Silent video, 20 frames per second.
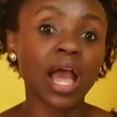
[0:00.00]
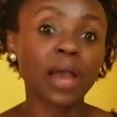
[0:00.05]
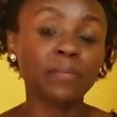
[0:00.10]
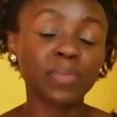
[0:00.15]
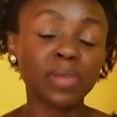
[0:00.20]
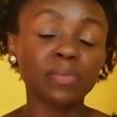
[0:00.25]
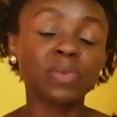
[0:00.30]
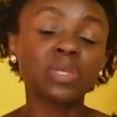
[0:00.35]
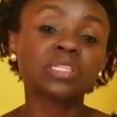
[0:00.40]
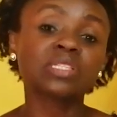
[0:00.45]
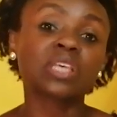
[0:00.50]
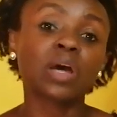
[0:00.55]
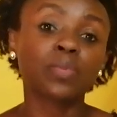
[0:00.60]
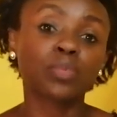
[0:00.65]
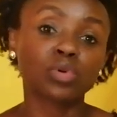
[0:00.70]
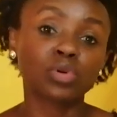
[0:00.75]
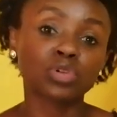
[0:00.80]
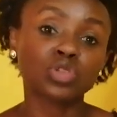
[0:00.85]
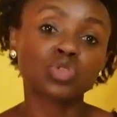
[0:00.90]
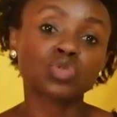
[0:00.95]
a baby is
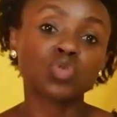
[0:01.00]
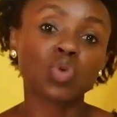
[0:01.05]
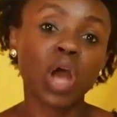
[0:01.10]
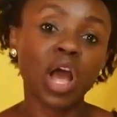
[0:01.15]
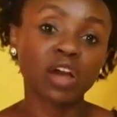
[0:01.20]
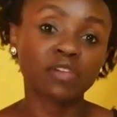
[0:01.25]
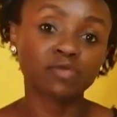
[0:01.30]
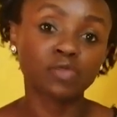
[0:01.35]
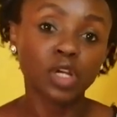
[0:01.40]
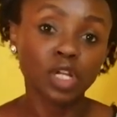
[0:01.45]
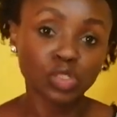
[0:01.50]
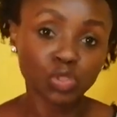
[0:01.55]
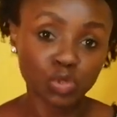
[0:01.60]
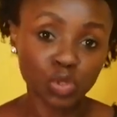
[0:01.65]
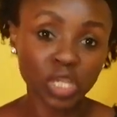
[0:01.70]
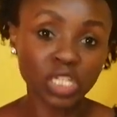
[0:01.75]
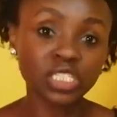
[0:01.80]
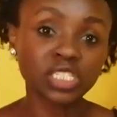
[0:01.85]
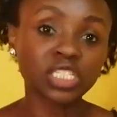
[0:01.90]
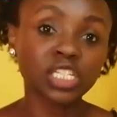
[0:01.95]
supposed to have
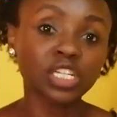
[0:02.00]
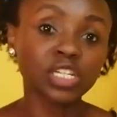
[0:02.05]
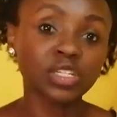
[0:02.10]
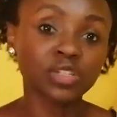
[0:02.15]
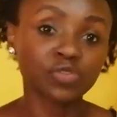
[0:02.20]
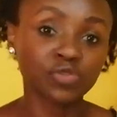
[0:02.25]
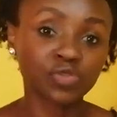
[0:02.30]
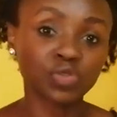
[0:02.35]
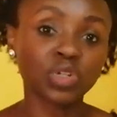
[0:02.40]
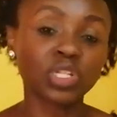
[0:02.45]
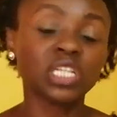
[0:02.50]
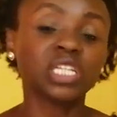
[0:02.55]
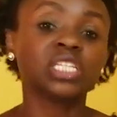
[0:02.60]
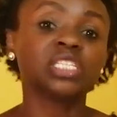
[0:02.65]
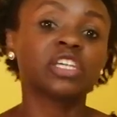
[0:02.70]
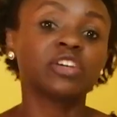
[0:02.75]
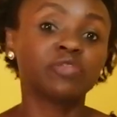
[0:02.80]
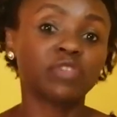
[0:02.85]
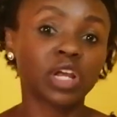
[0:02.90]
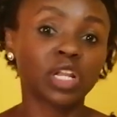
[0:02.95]
20 fully
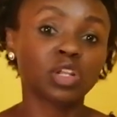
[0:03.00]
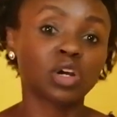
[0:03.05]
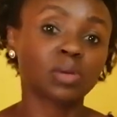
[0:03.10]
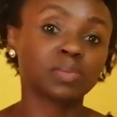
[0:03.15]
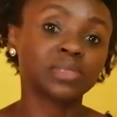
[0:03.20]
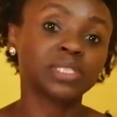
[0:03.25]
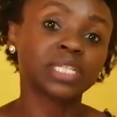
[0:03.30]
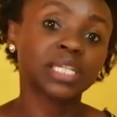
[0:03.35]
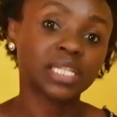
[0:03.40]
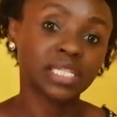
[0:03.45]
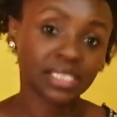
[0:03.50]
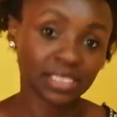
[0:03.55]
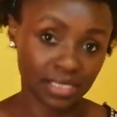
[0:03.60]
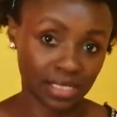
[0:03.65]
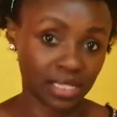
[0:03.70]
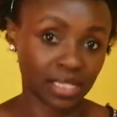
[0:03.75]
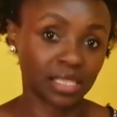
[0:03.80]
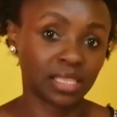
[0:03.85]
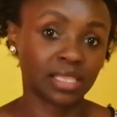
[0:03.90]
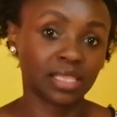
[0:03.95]
developed
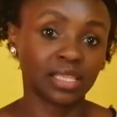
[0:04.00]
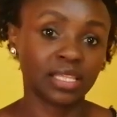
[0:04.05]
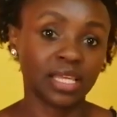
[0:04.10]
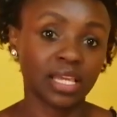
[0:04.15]
teeth.